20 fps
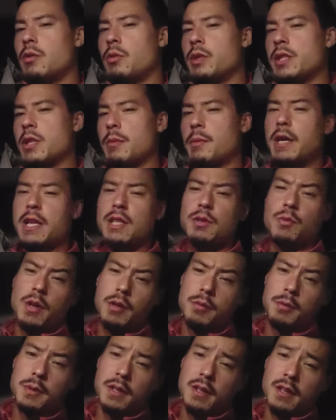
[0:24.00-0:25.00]
What's up guys,
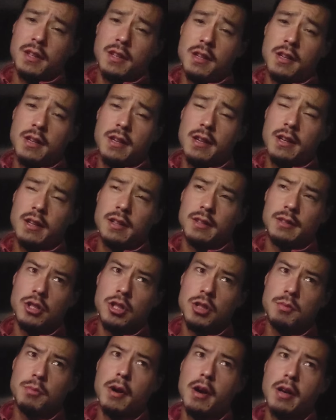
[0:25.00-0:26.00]
welcome to the car.
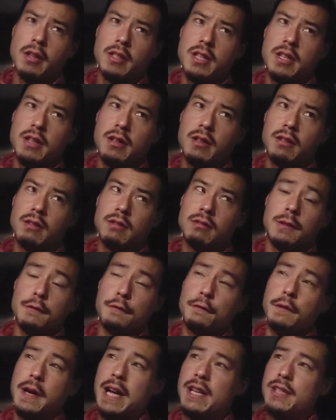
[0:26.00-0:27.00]
Just parked here,
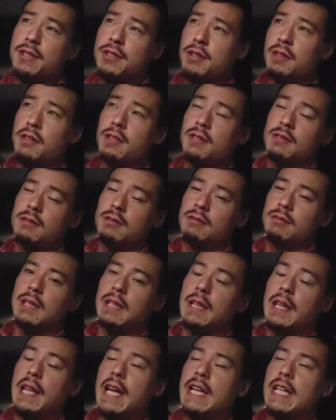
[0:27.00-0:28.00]
visor,
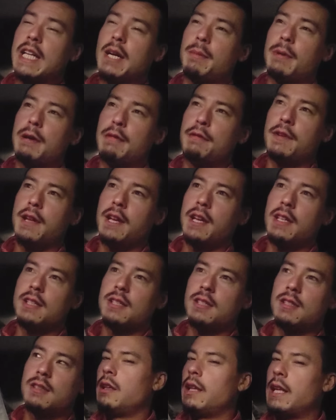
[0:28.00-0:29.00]
lighting up my
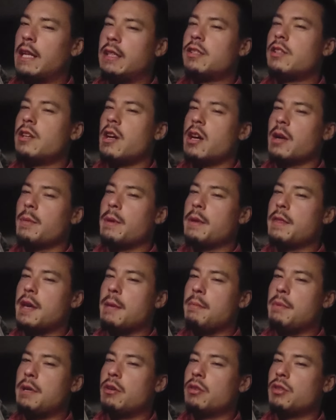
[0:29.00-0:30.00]
face. Let's talk about
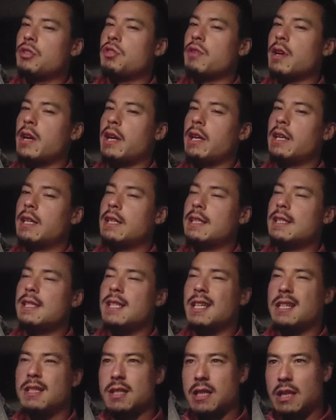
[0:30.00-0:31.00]
that Pure Strike
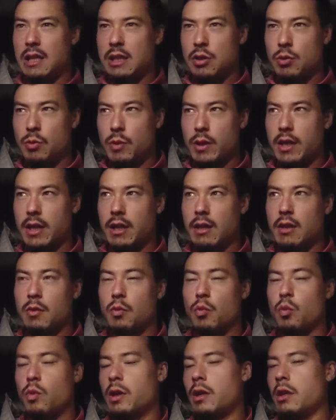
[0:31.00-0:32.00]
sixteen twenty
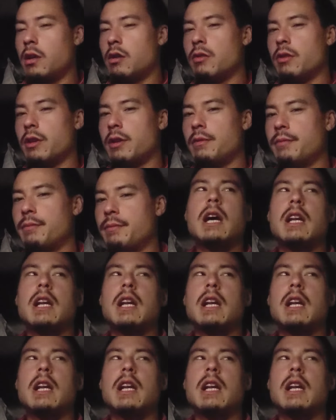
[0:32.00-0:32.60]
one hundred.